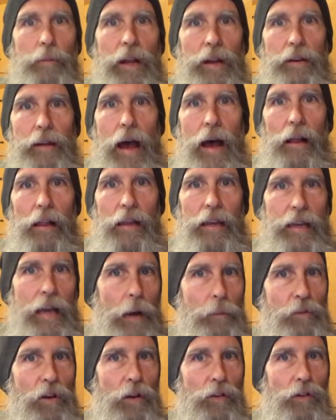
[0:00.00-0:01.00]
mentality.
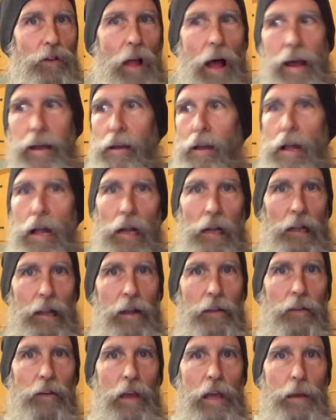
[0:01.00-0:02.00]
I'm just like,
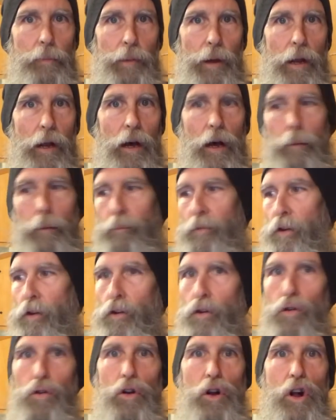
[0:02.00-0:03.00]
let's keep it up
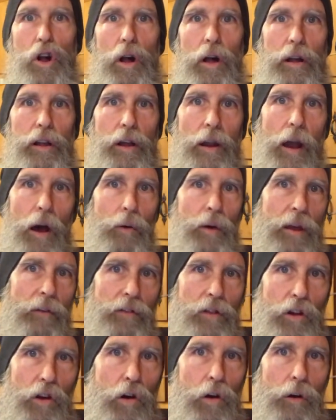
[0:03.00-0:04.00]
to, you know,
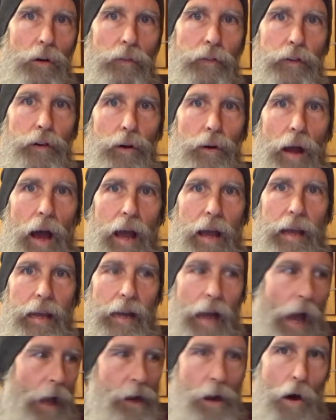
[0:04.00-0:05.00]
even the cooked food I
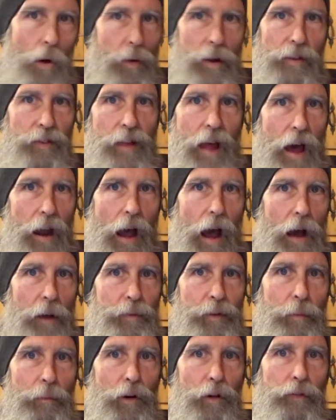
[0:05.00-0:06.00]
eat. I know it's not
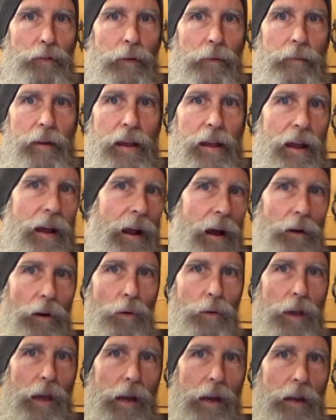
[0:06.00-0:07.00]
optimal for me, and I
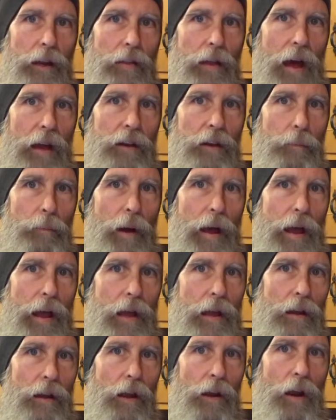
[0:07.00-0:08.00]
don't get into that
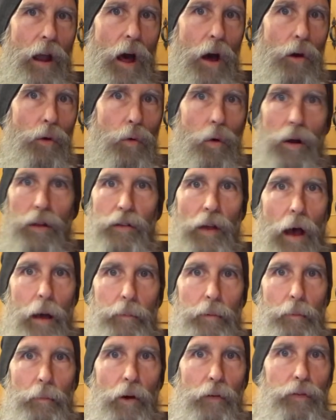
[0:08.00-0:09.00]
debate, you know, what's
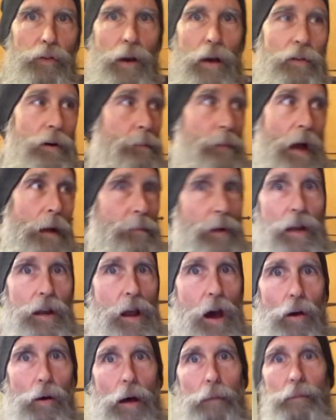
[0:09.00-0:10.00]
optimal for everybody. But
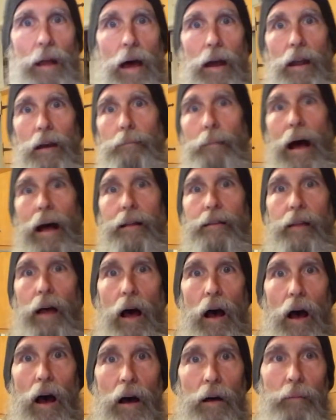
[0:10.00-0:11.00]
no, I'm not at my
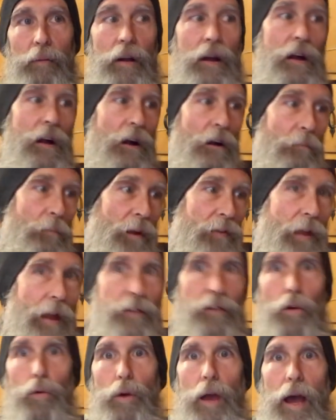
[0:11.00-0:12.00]
top, but
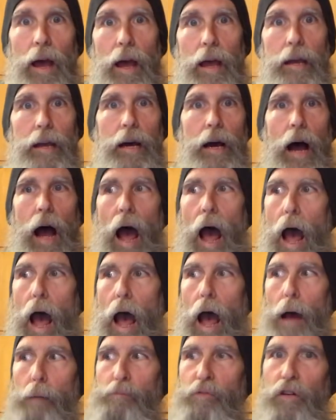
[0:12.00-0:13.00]
that's okay.
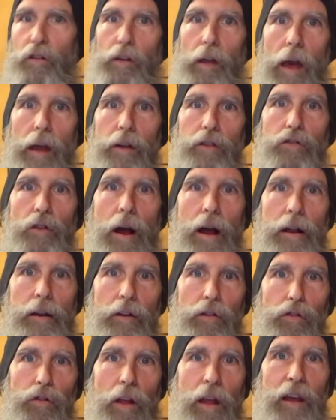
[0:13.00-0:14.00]
I'm just kind of trying
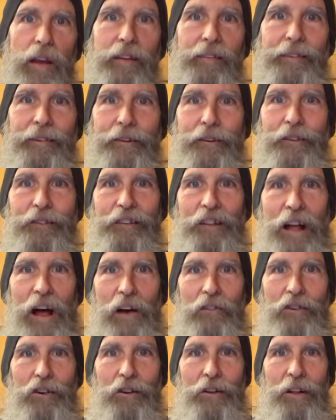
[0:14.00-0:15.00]
to stay at a certain
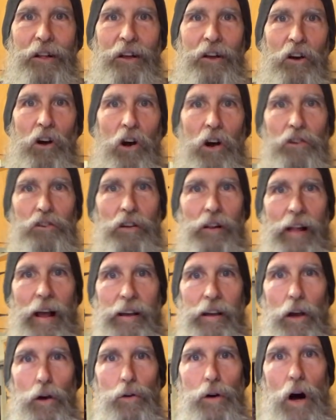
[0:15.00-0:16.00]
level until
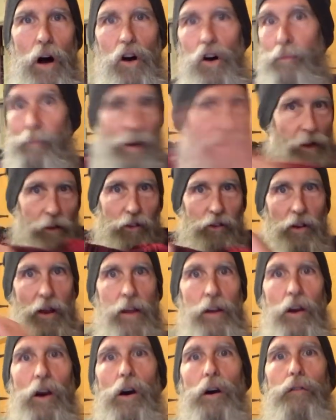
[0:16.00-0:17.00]
I go home and I
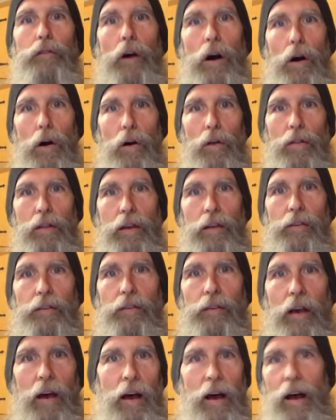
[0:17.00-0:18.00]
shake off all
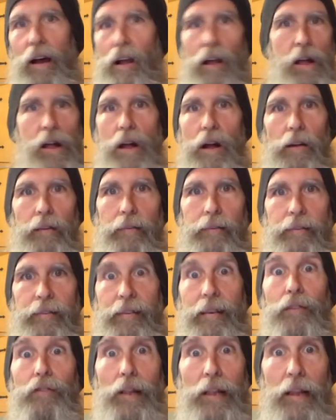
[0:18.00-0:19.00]
this
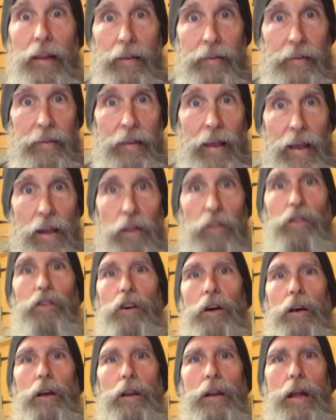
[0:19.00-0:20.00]

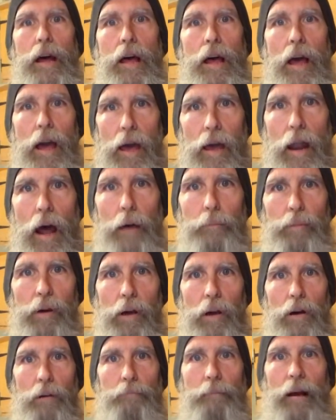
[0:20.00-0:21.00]
civilization and I
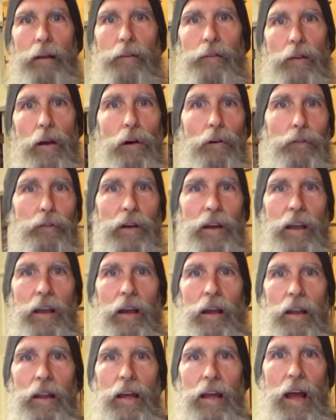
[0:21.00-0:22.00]
become myself
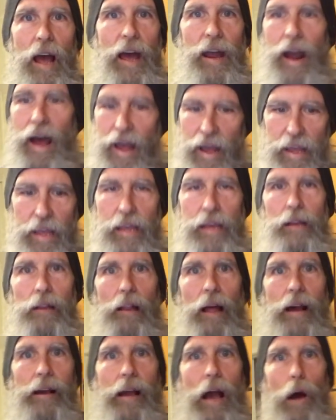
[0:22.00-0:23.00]
again. And I eat
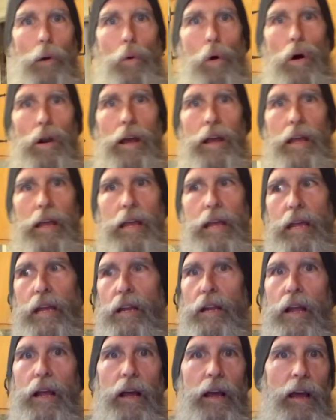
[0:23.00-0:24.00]
like I want to
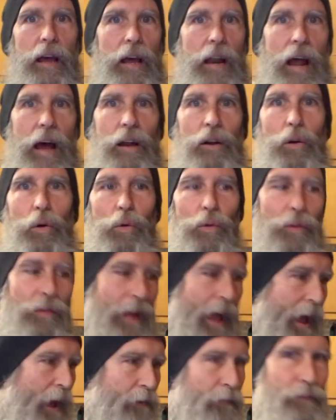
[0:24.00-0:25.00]
eat. And I don't
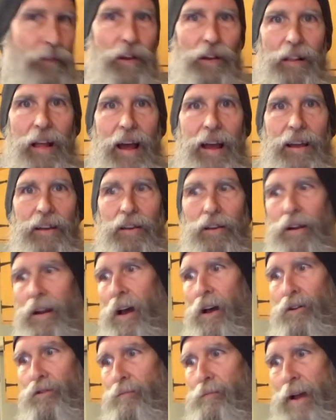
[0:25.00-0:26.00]
have to, like, you
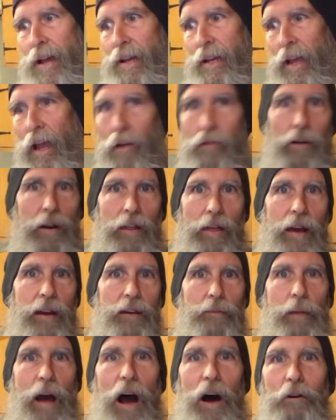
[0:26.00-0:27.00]
know, make
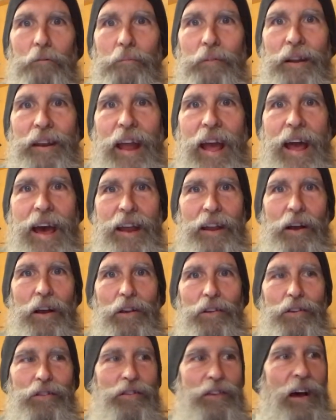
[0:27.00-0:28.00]
everything about
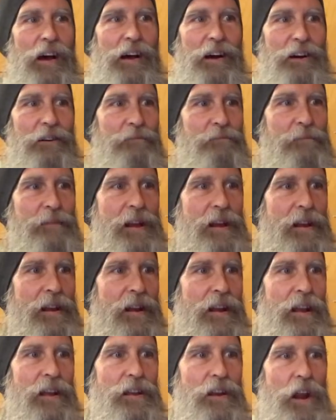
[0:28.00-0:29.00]
bananas.
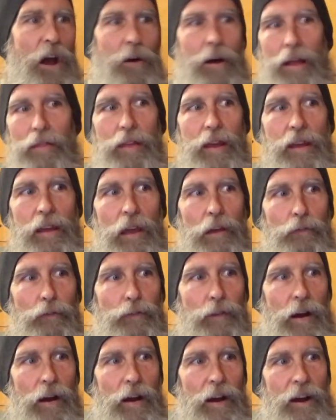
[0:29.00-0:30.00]
You know, I think if